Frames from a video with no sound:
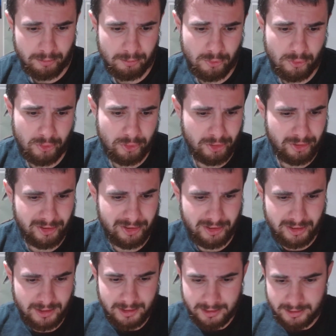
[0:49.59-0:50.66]

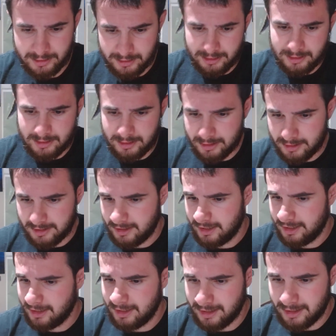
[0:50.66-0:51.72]
more
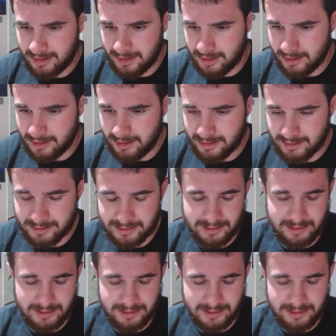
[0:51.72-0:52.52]
uh,